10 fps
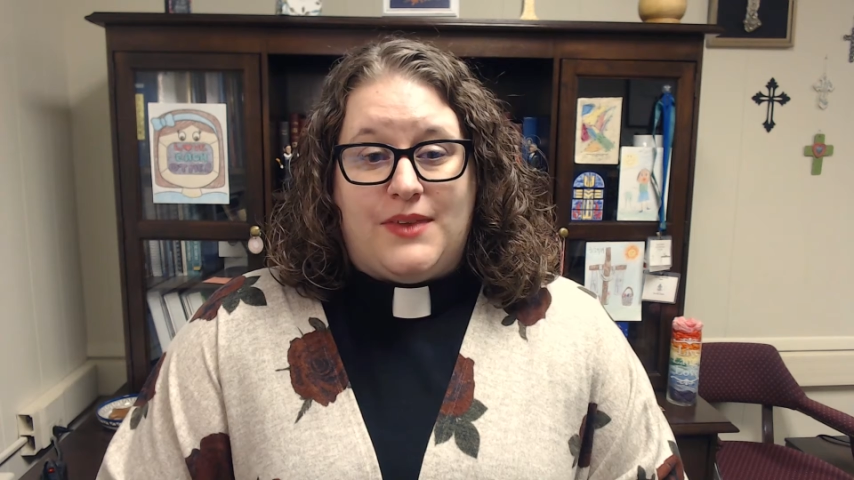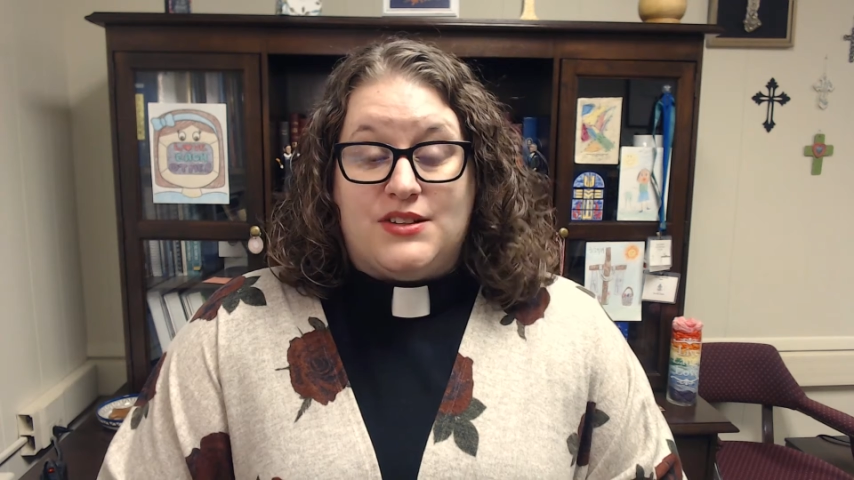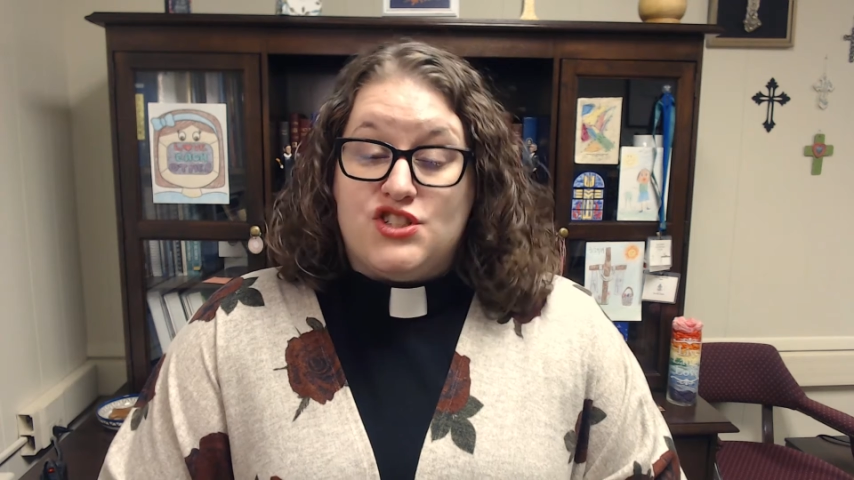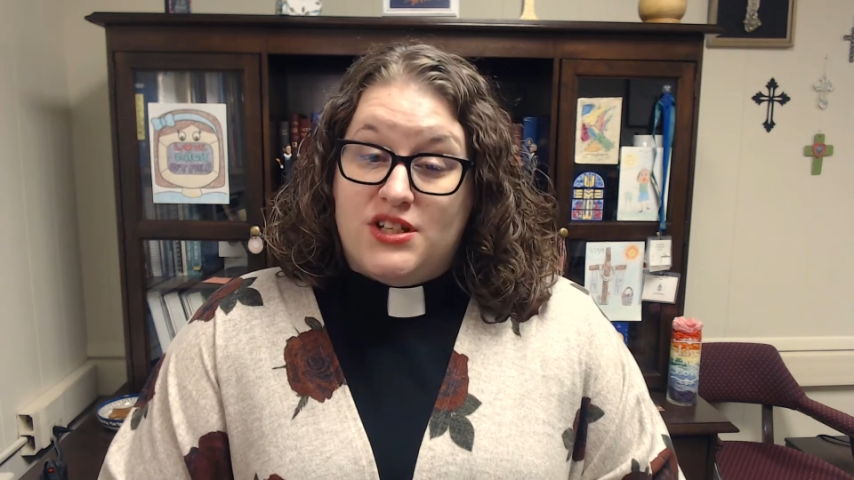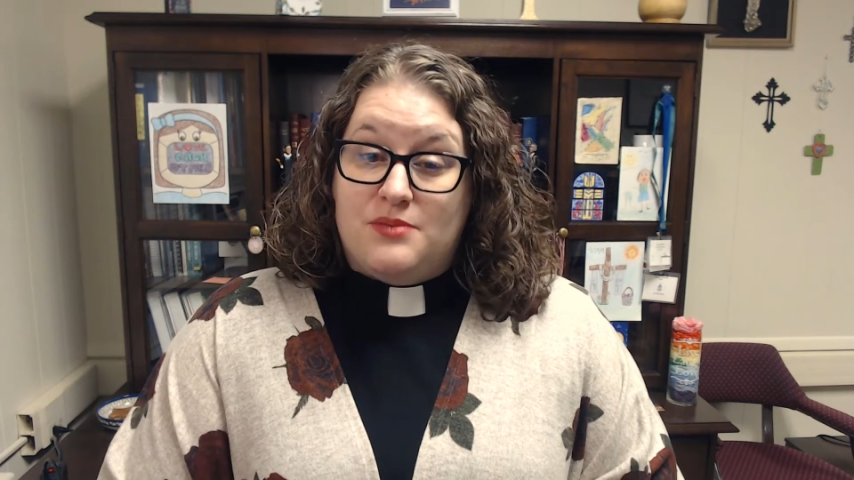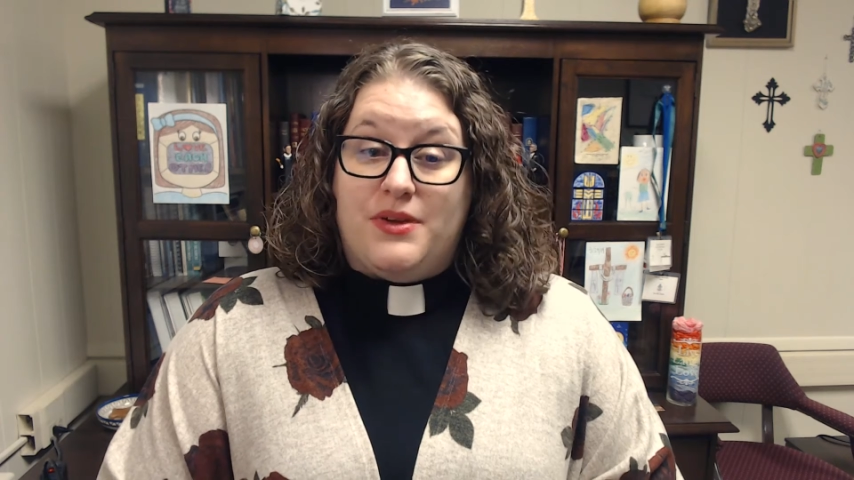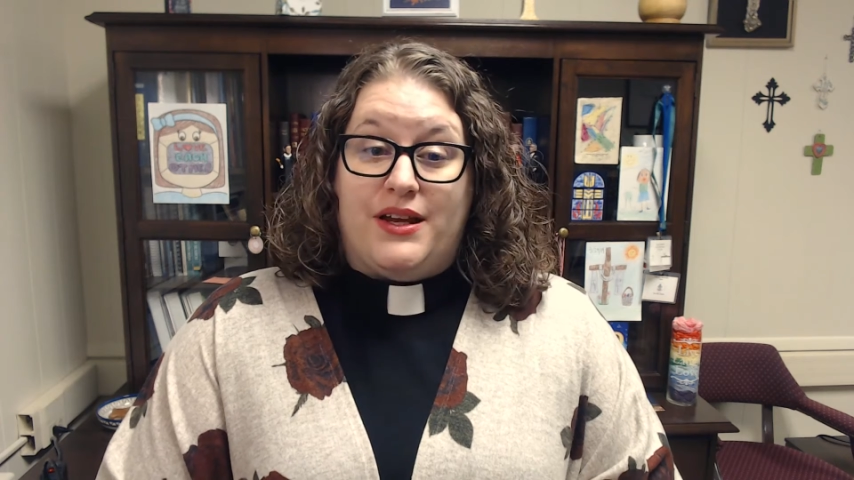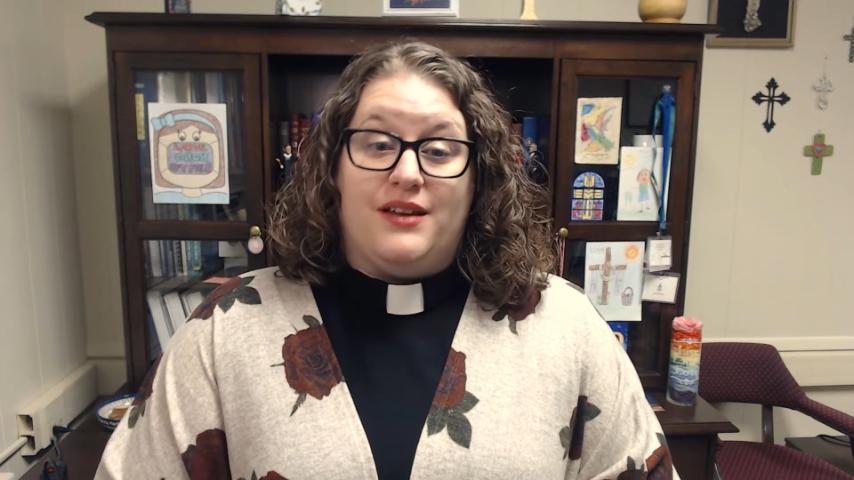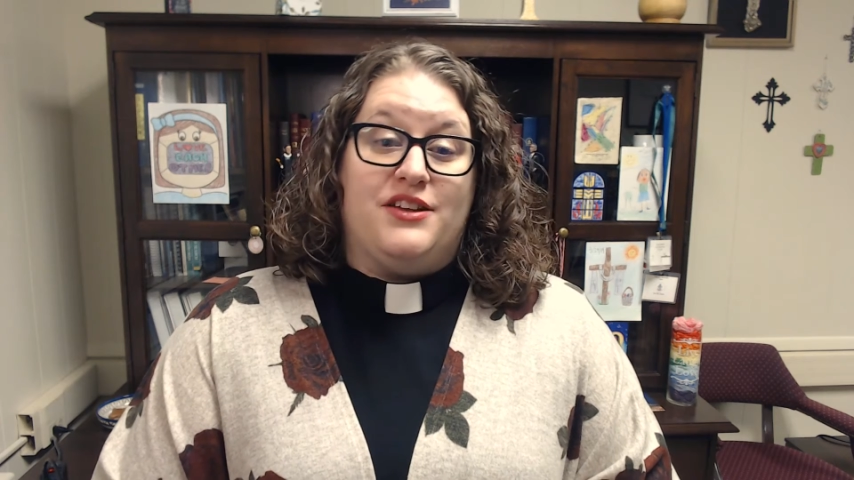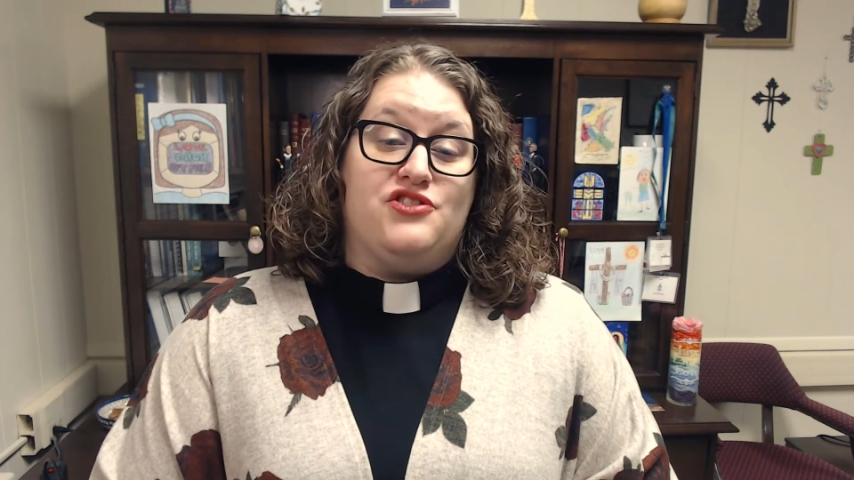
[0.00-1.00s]
She
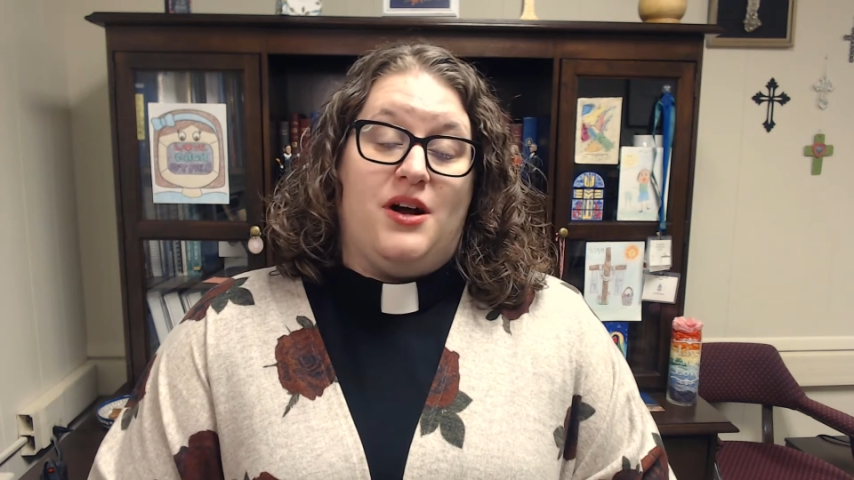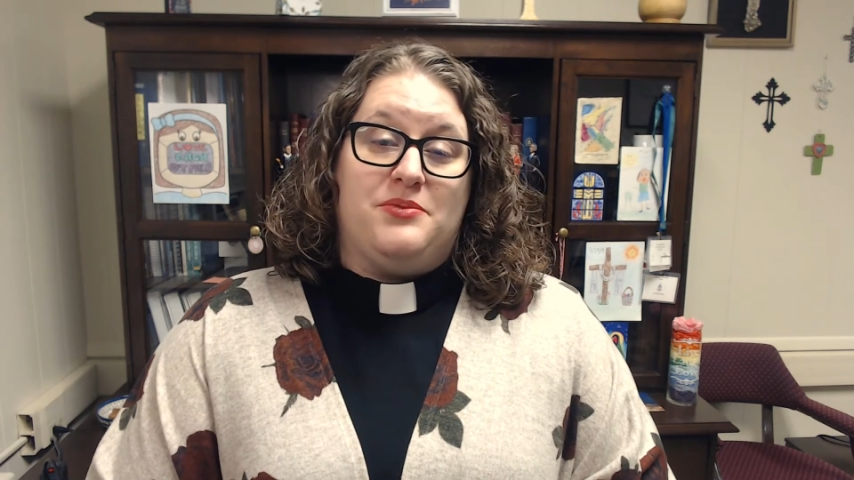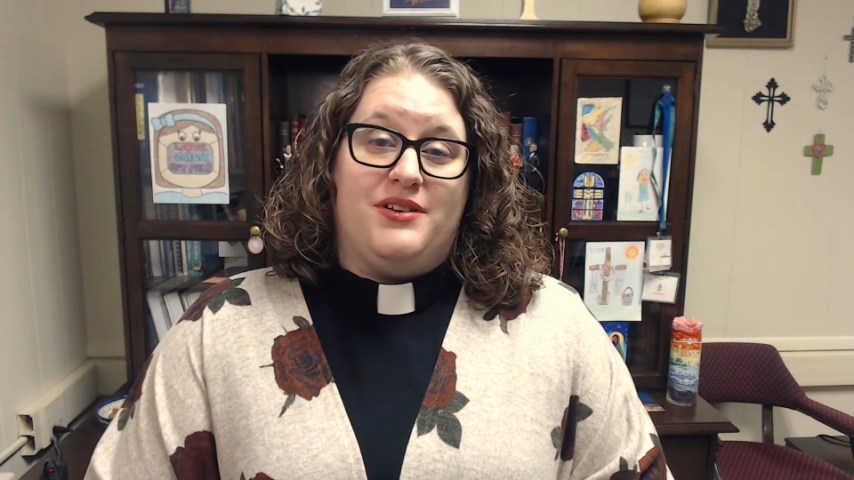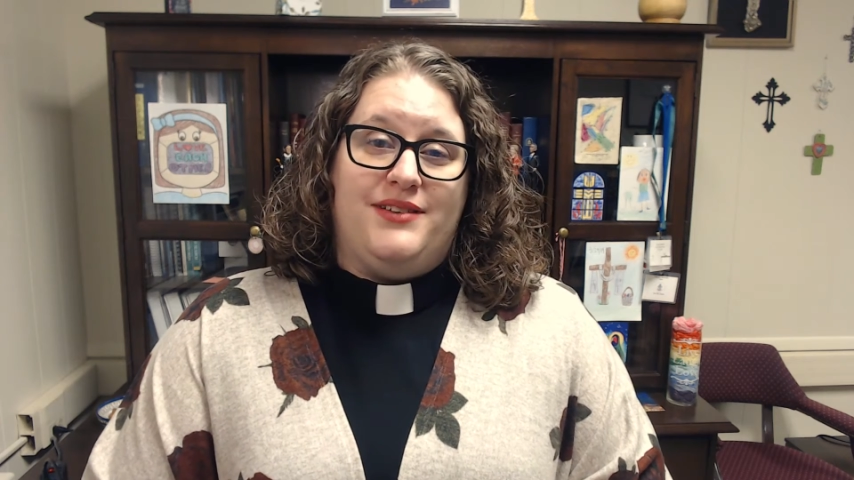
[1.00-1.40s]
immediately dropped